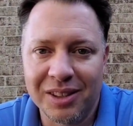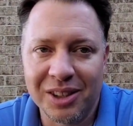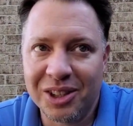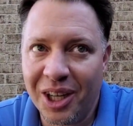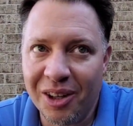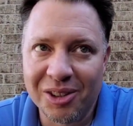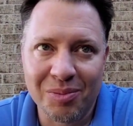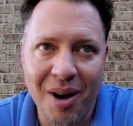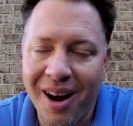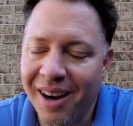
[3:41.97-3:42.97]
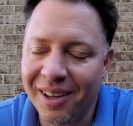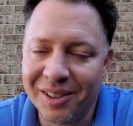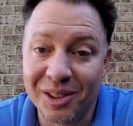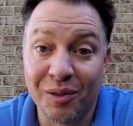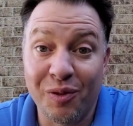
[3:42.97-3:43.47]
to share
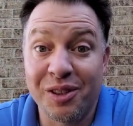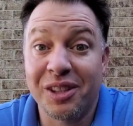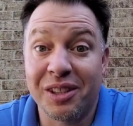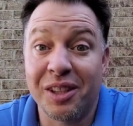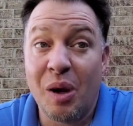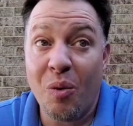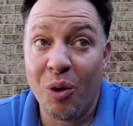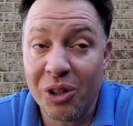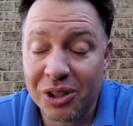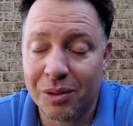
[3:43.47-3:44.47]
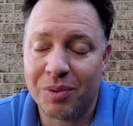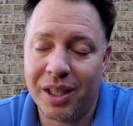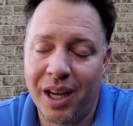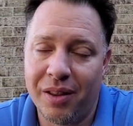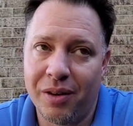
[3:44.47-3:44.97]
smiles, to physically worship
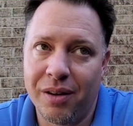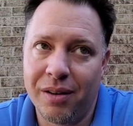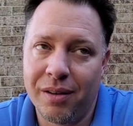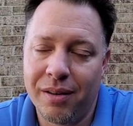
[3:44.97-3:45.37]
together.